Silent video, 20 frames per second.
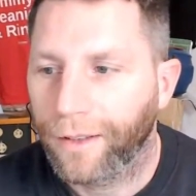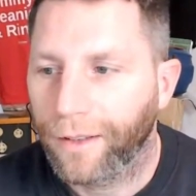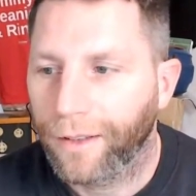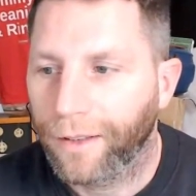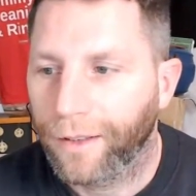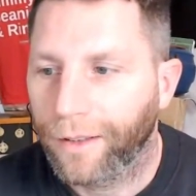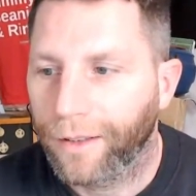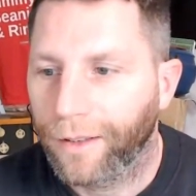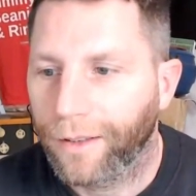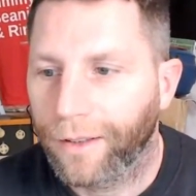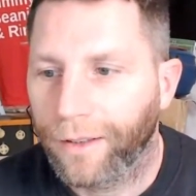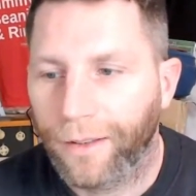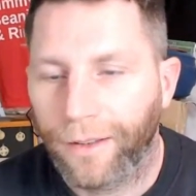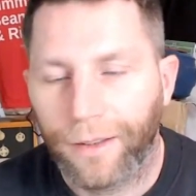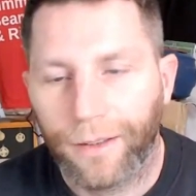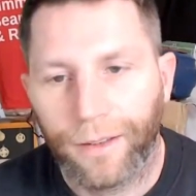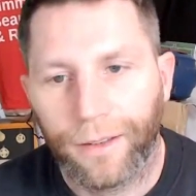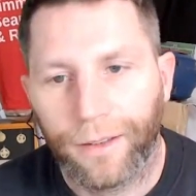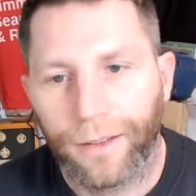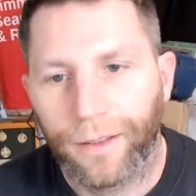
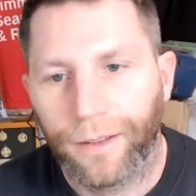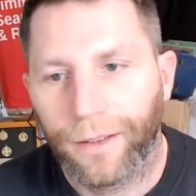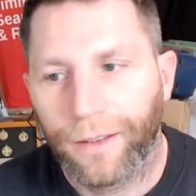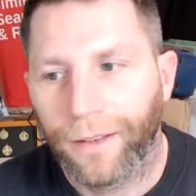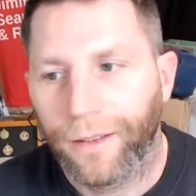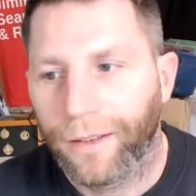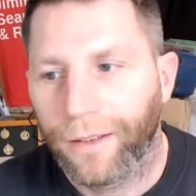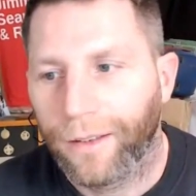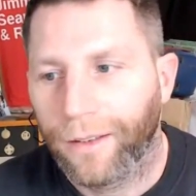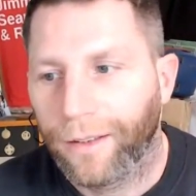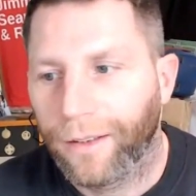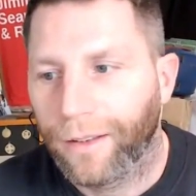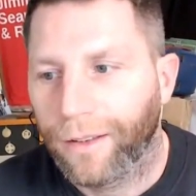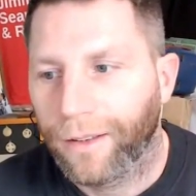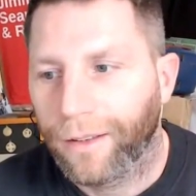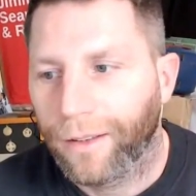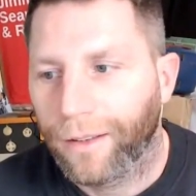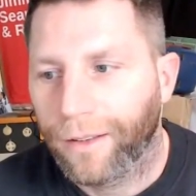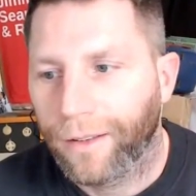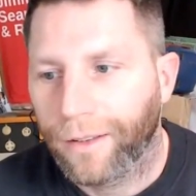
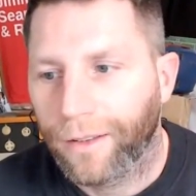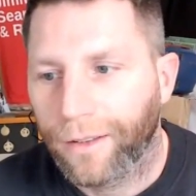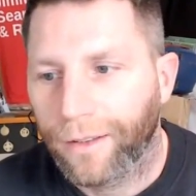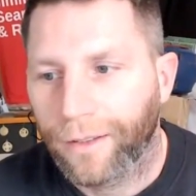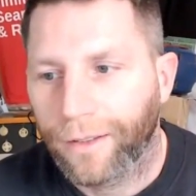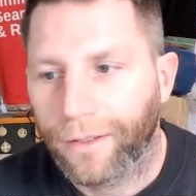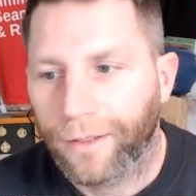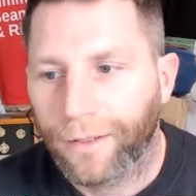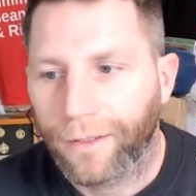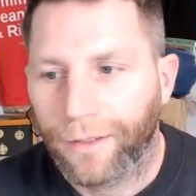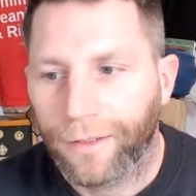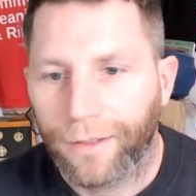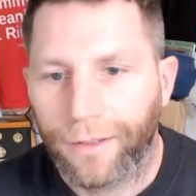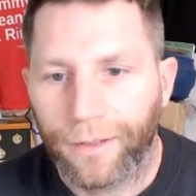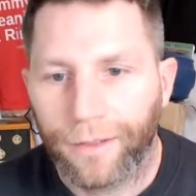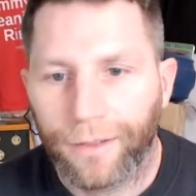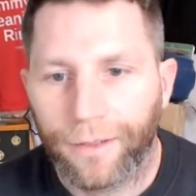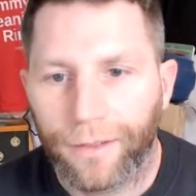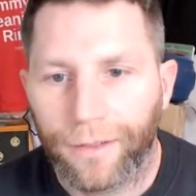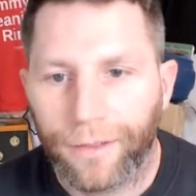
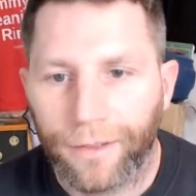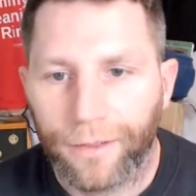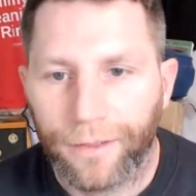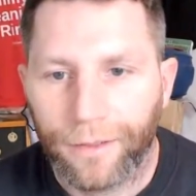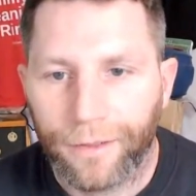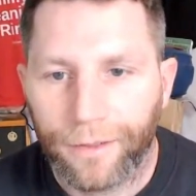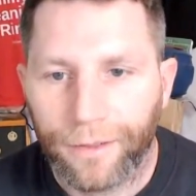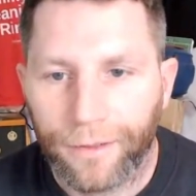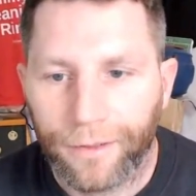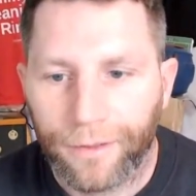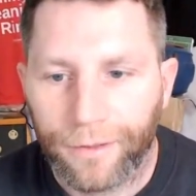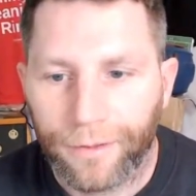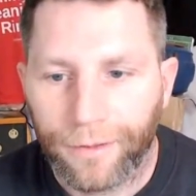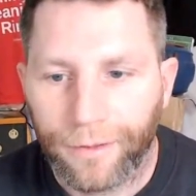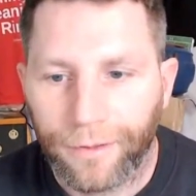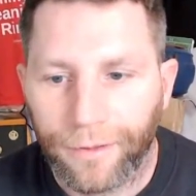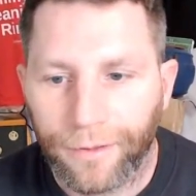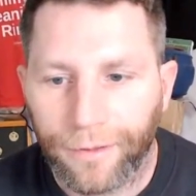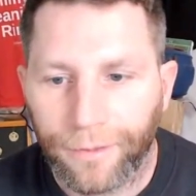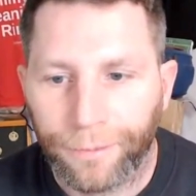
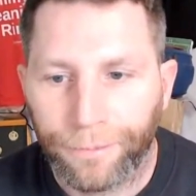This person isn't speaking.